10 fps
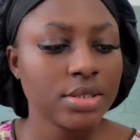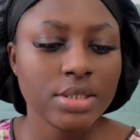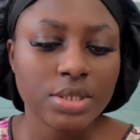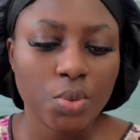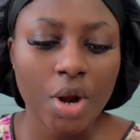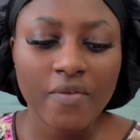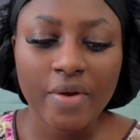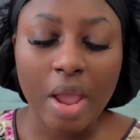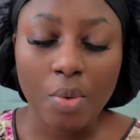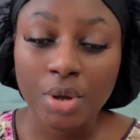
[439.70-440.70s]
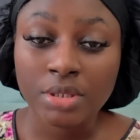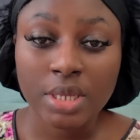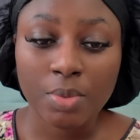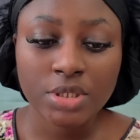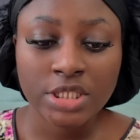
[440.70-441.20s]
So wherever we are going
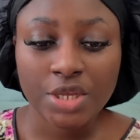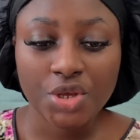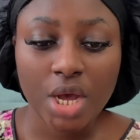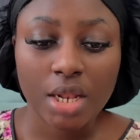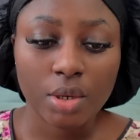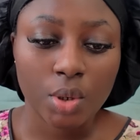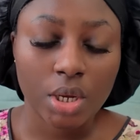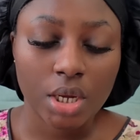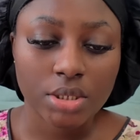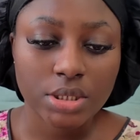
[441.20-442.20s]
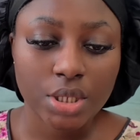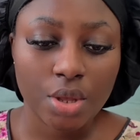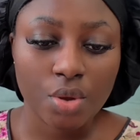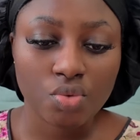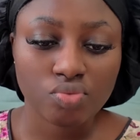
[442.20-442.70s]
to, I'm going to take you along.
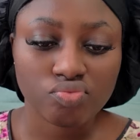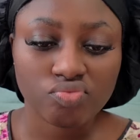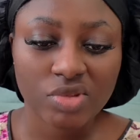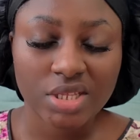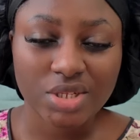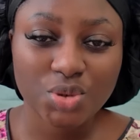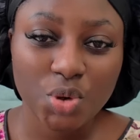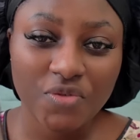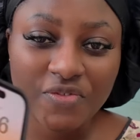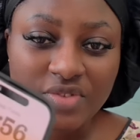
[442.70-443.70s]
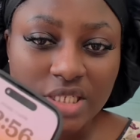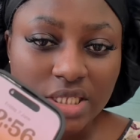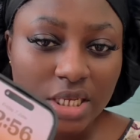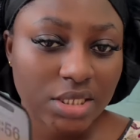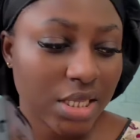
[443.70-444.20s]
So it's
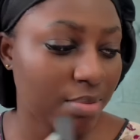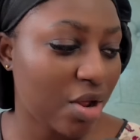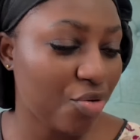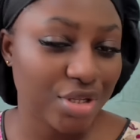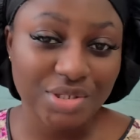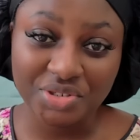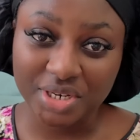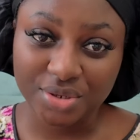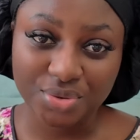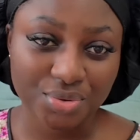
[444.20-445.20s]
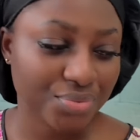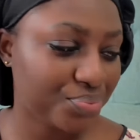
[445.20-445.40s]
12:56. I'm now going to dress.